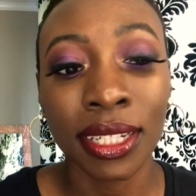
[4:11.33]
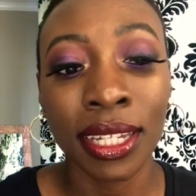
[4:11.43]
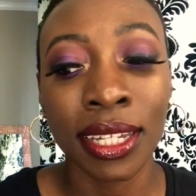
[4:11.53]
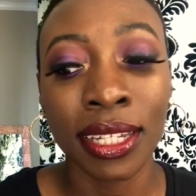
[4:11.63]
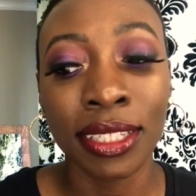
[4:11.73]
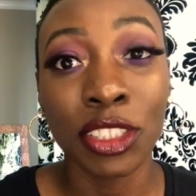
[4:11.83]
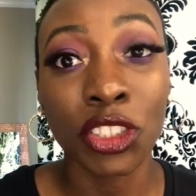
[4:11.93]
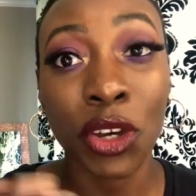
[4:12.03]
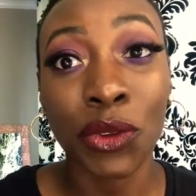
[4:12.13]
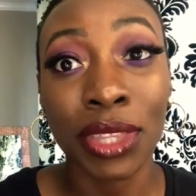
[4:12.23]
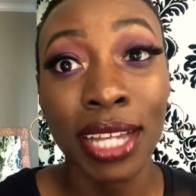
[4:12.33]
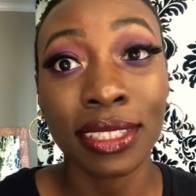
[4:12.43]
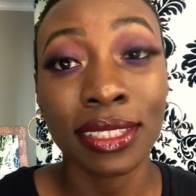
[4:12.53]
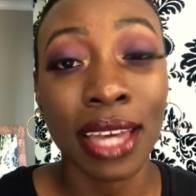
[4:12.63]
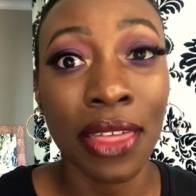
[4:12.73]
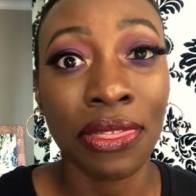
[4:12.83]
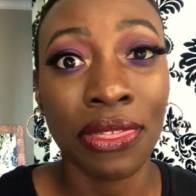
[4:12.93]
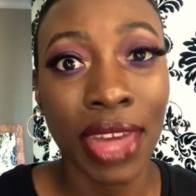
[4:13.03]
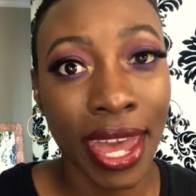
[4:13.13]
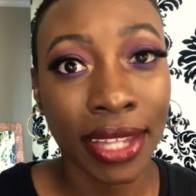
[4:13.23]
And so that's
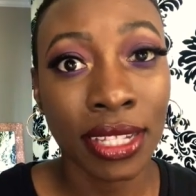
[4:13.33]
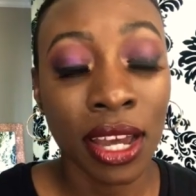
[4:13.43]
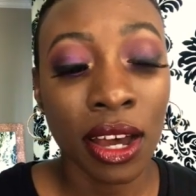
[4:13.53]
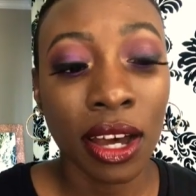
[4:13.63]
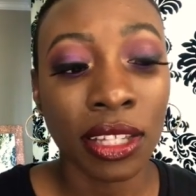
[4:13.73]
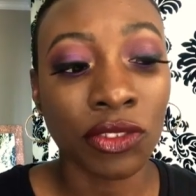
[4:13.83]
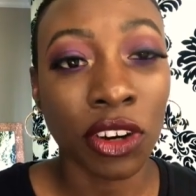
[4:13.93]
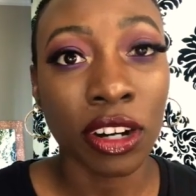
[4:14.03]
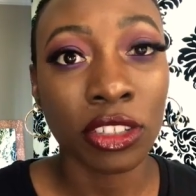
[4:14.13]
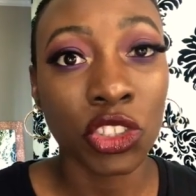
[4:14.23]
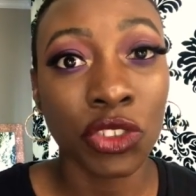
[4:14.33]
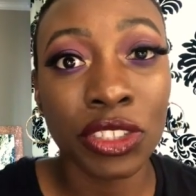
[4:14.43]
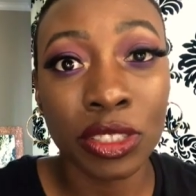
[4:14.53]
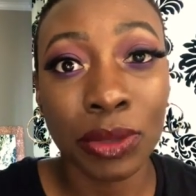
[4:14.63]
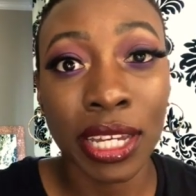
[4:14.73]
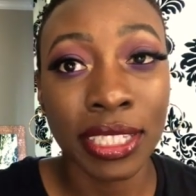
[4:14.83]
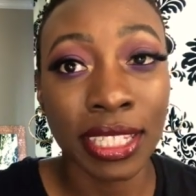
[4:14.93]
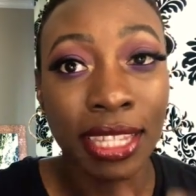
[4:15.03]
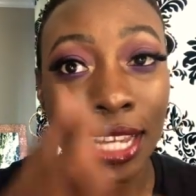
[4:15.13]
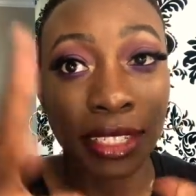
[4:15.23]
that. As far as Juvia's Place,
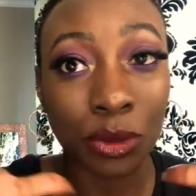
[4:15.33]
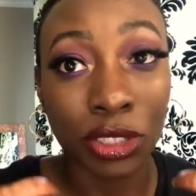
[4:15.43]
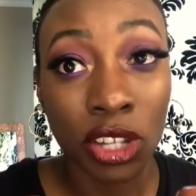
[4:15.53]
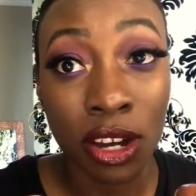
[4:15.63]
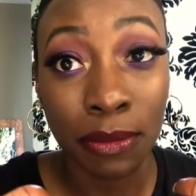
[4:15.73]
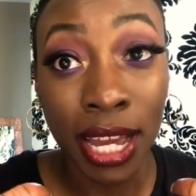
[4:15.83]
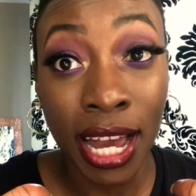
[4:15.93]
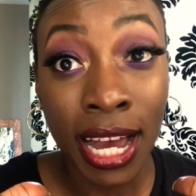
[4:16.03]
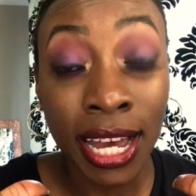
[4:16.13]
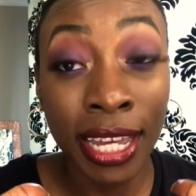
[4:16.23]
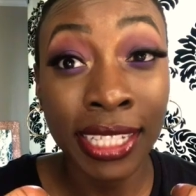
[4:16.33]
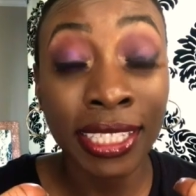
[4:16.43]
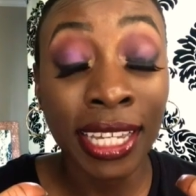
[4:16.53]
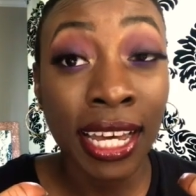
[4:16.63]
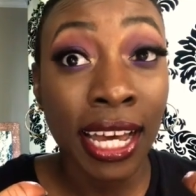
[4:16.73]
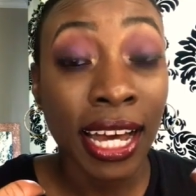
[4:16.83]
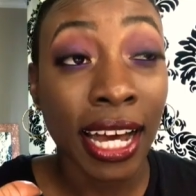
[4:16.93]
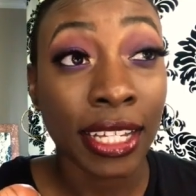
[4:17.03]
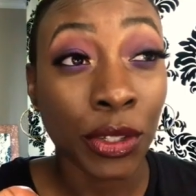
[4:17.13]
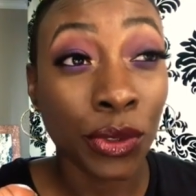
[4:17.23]
and that is what's on my eyes.
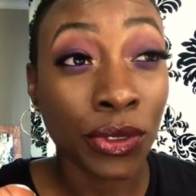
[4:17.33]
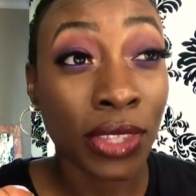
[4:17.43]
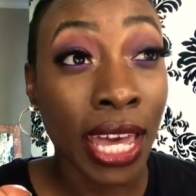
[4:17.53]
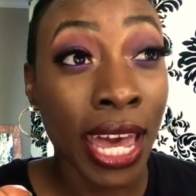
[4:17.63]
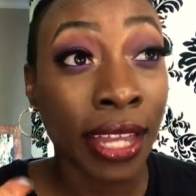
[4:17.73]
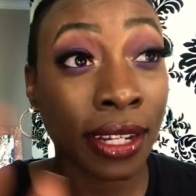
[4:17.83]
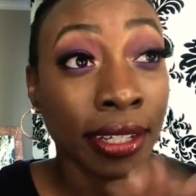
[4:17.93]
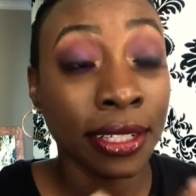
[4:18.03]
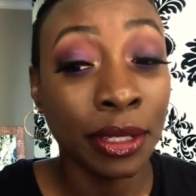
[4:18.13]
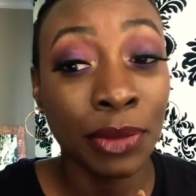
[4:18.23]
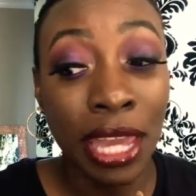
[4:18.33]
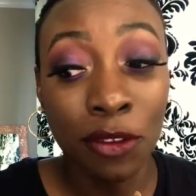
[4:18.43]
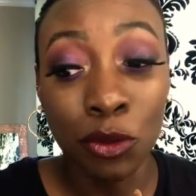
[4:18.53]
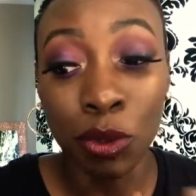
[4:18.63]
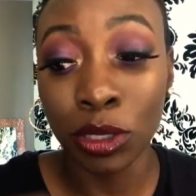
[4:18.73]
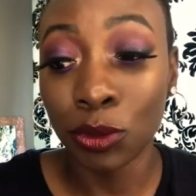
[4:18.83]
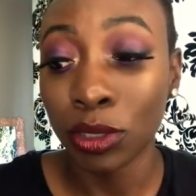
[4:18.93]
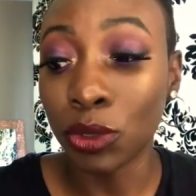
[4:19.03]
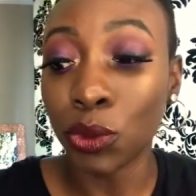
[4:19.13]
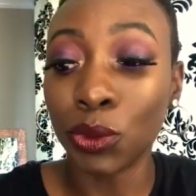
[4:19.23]
I use that. They have
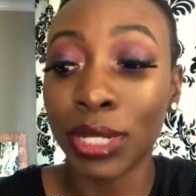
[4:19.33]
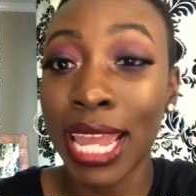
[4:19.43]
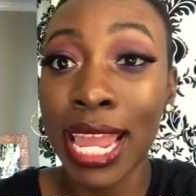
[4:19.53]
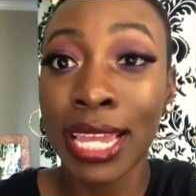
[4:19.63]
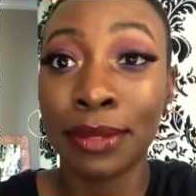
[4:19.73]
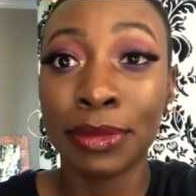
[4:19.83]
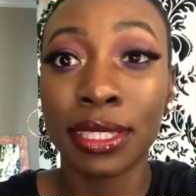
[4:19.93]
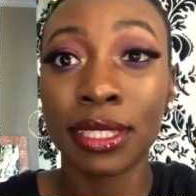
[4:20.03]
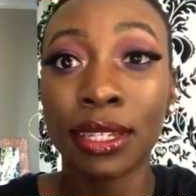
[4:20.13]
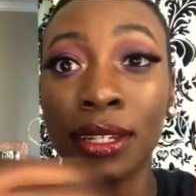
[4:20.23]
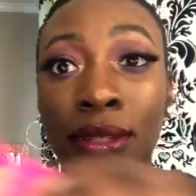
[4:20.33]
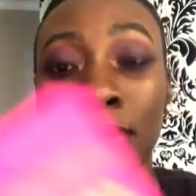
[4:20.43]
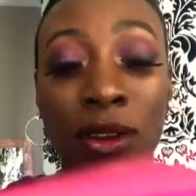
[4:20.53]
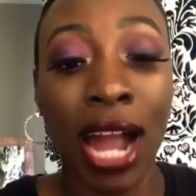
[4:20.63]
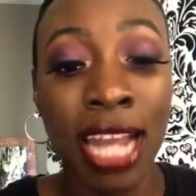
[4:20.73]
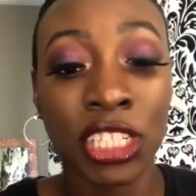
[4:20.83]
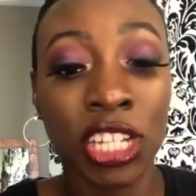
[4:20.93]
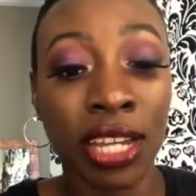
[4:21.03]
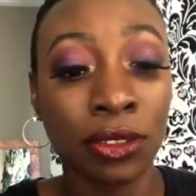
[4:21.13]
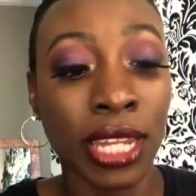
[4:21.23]
really cool names. Their
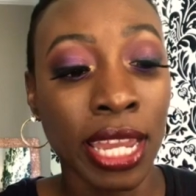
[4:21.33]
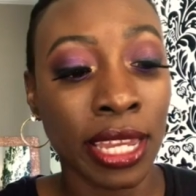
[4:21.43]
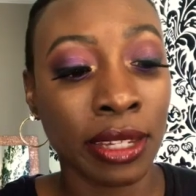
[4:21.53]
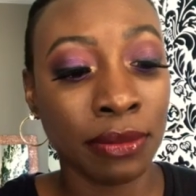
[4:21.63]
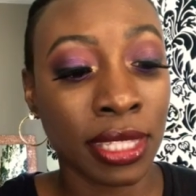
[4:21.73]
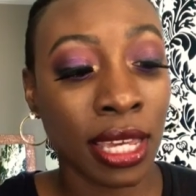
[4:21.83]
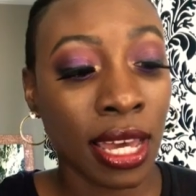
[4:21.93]
eyeshadow names.